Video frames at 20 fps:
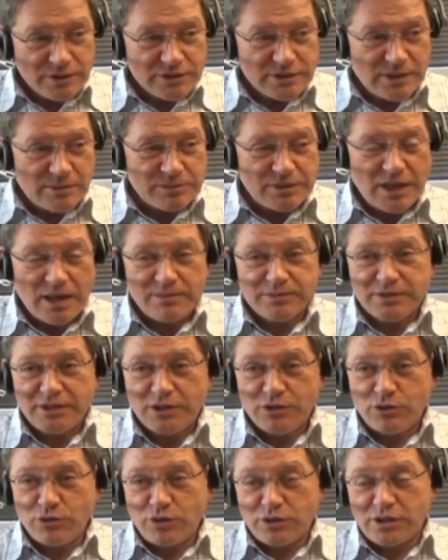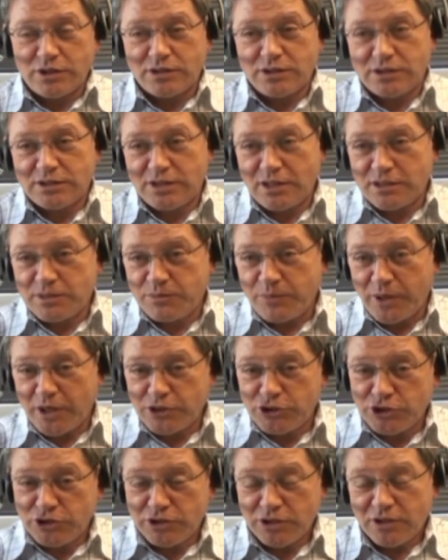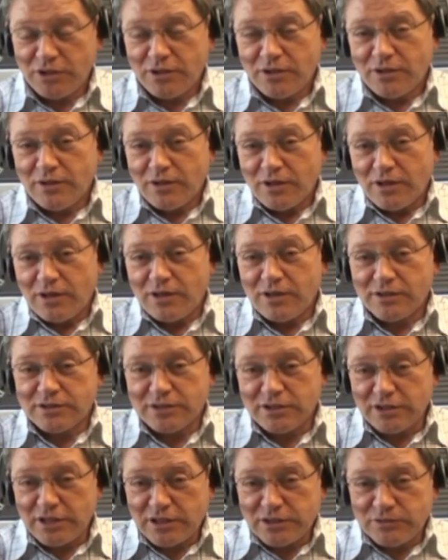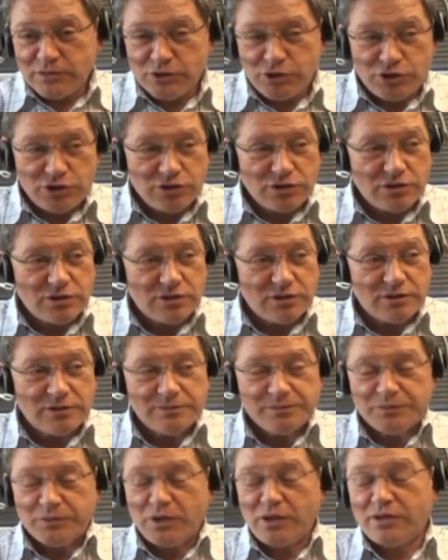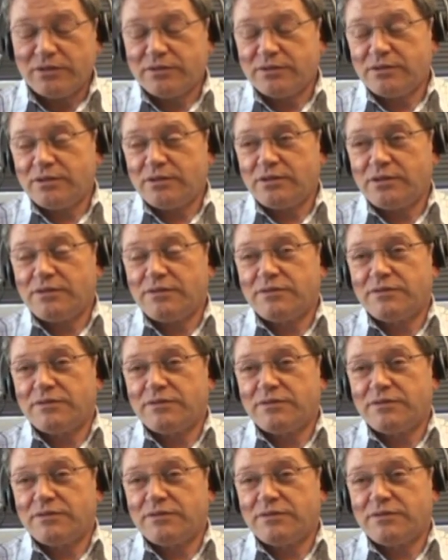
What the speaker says: Sometimes they do not understand much the language, and